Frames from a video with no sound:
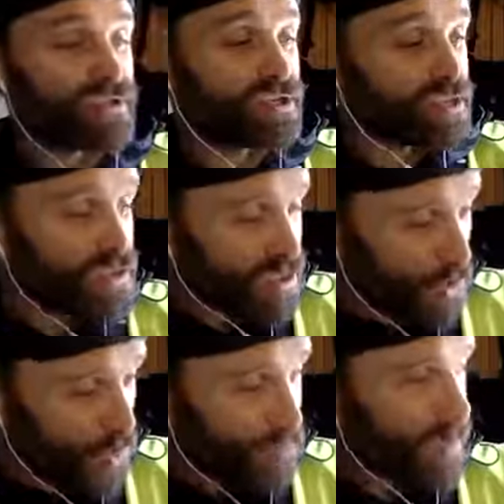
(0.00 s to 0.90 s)
is
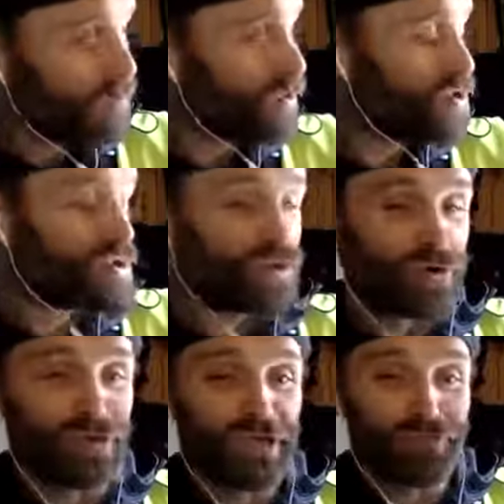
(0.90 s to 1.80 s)
slowly but
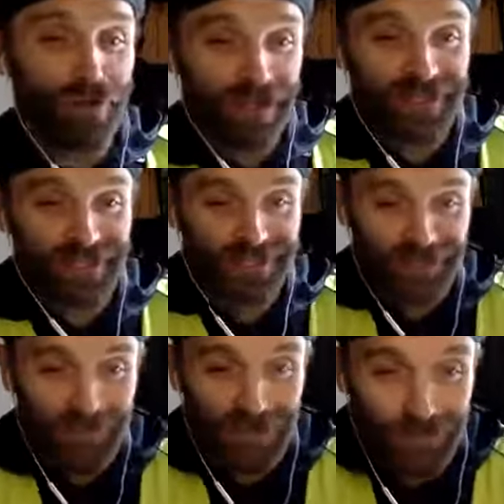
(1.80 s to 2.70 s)
surely rising. Isn't
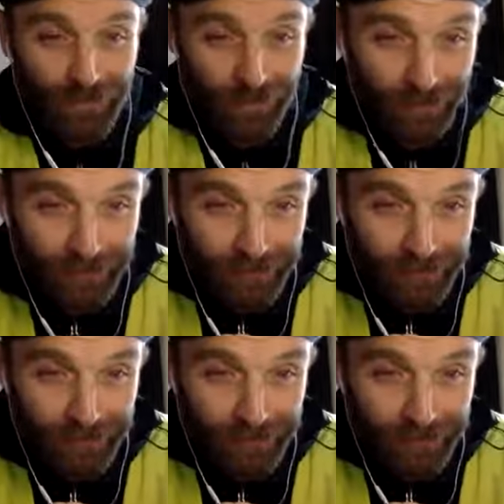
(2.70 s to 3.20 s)
that beautiful?